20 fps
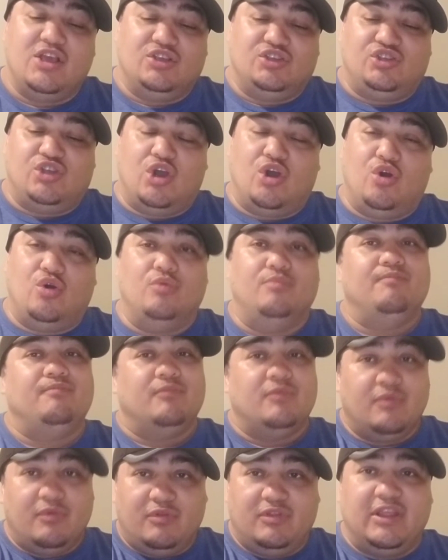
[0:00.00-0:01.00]
So
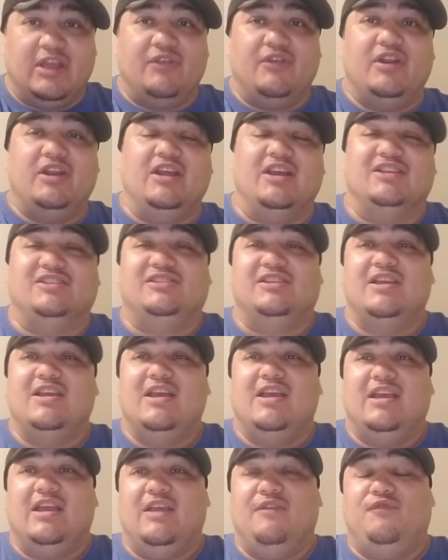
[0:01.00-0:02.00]
there it is.
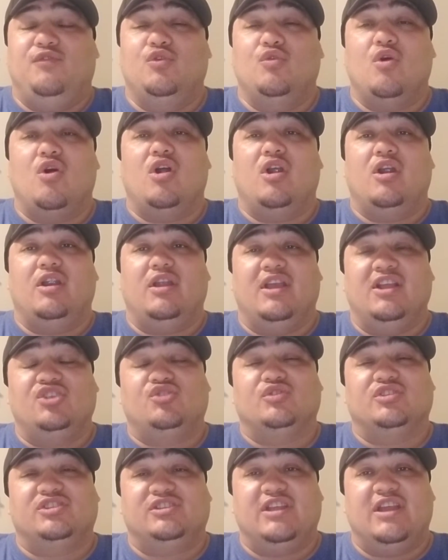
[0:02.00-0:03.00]
If you are
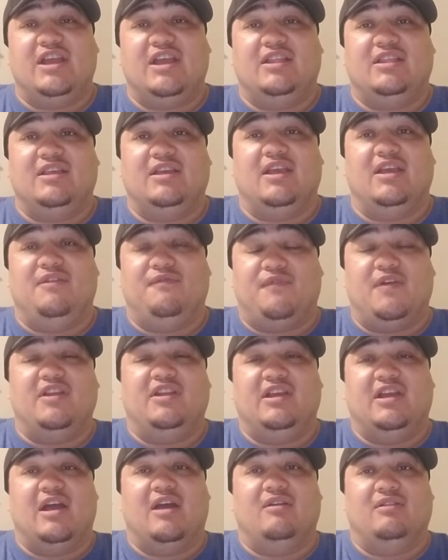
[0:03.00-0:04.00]
interested in
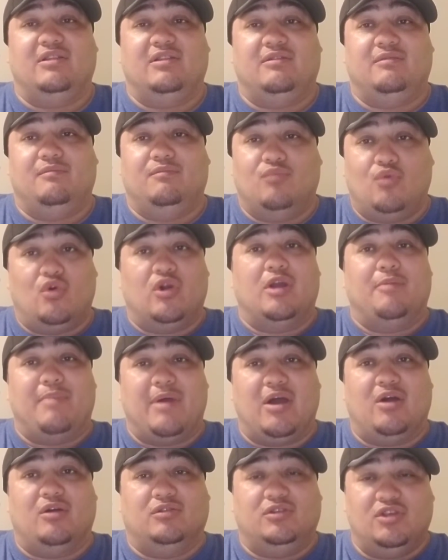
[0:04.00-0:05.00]
finding out more
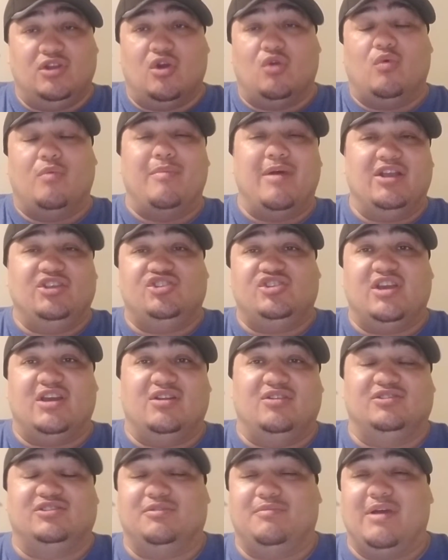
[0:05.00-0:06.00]
about, you know, what my
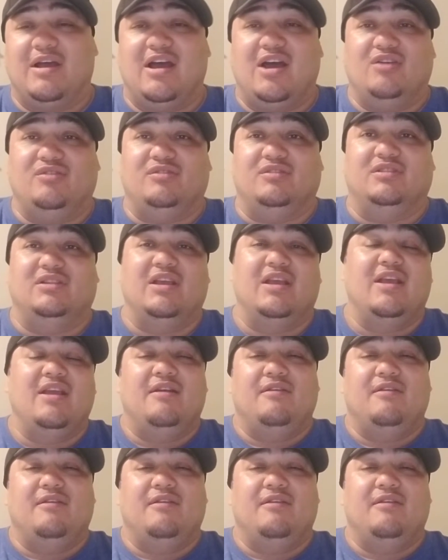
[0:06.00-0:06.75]
channel is about and